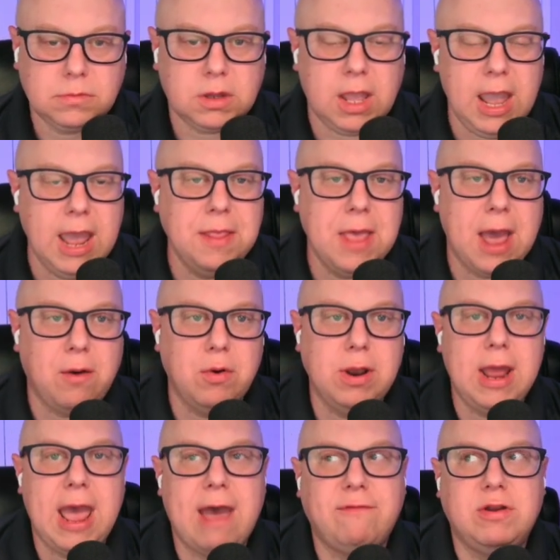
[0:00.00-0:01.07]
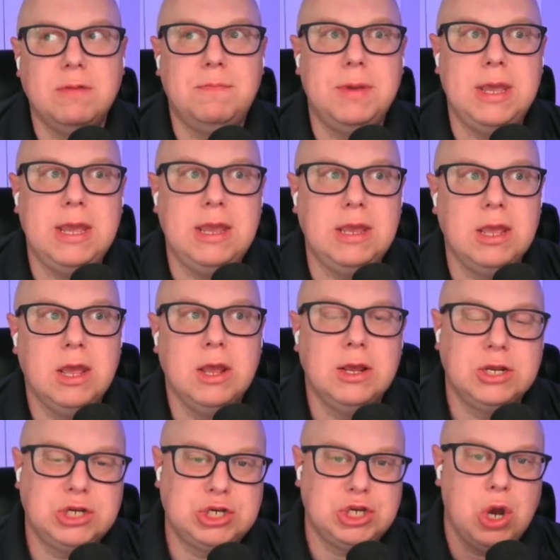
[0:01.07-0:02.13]
and that would have to be
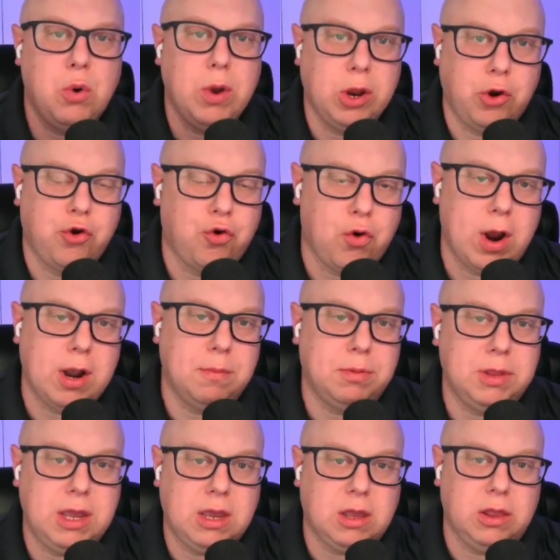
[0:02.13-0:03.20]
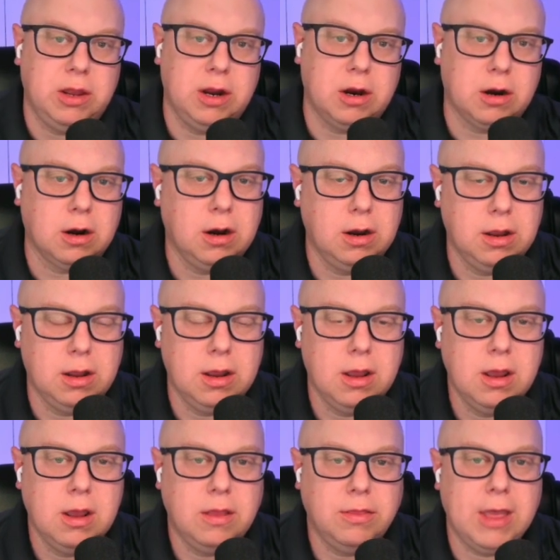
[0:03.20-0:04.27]
so incredibly clear
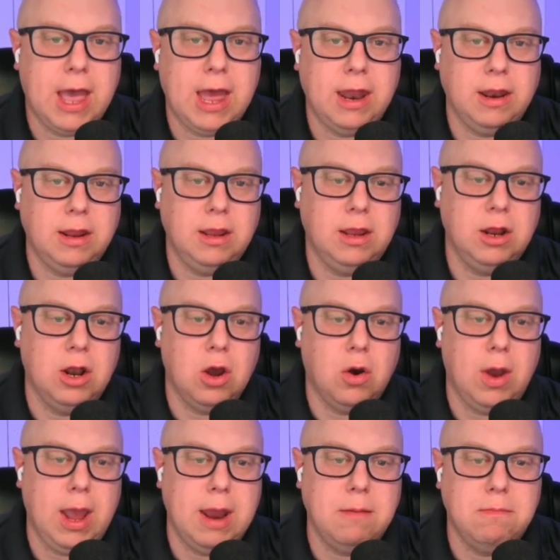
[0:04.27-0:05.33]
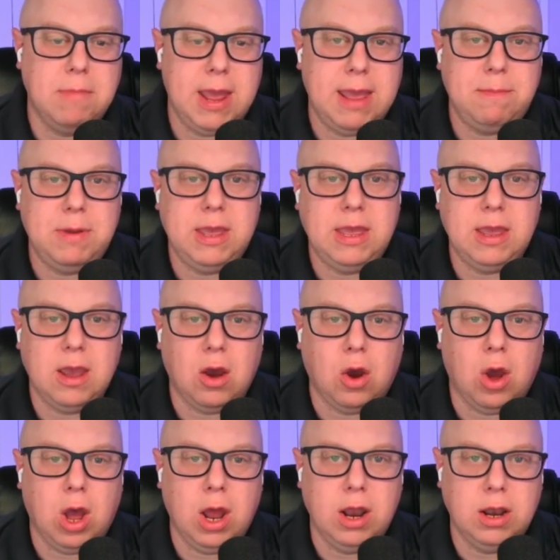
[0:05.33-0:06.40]
that, you know, and maybe
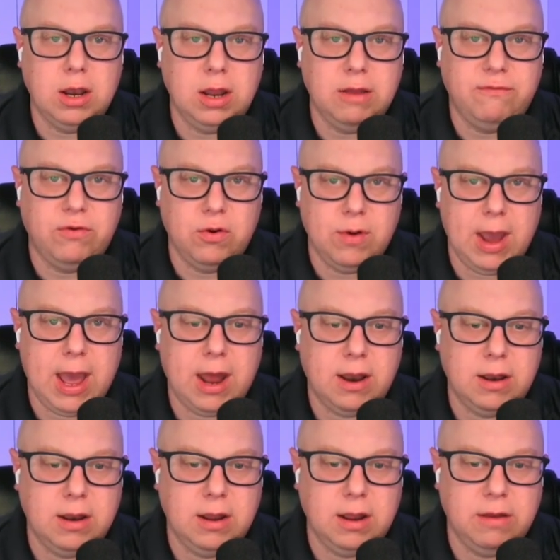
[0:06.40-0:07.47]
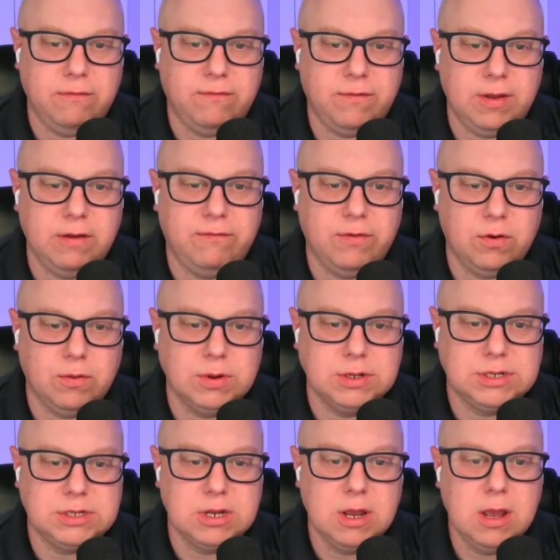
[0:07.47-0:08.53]
on if it
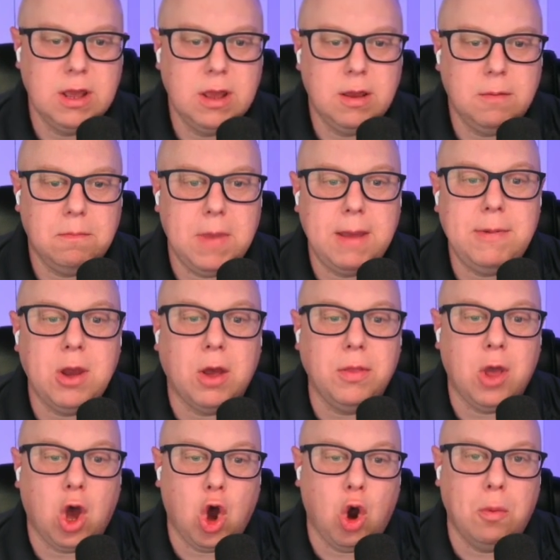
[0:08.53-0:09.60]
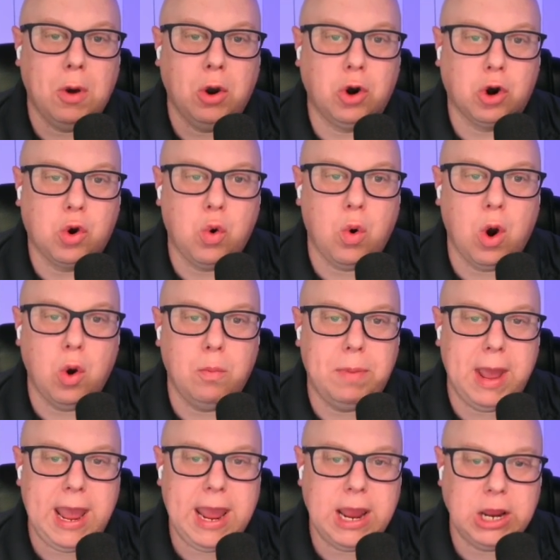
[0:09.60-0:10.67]
was maybe on the homeowner quote
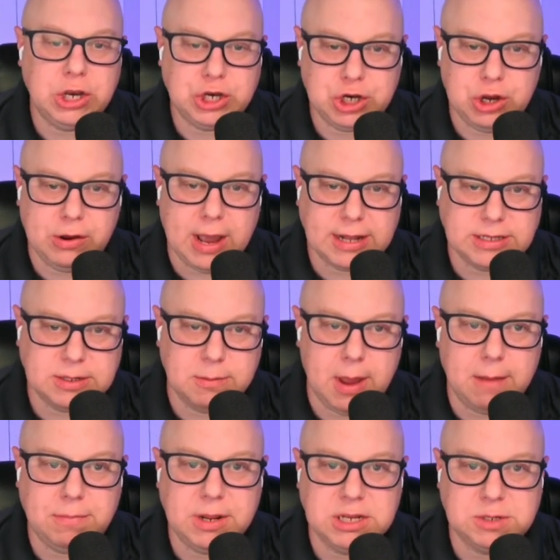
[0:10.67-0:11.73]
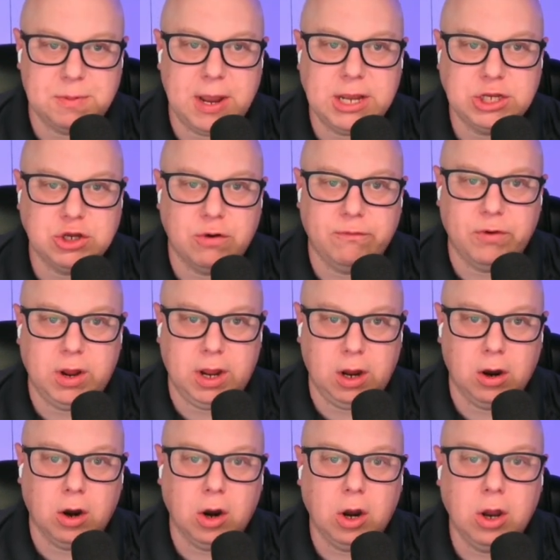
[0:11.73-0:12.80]
page, you got some empty space over
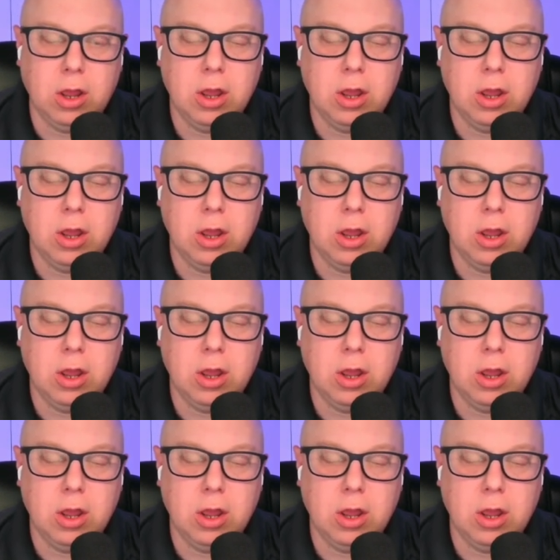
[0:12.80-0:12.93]
here.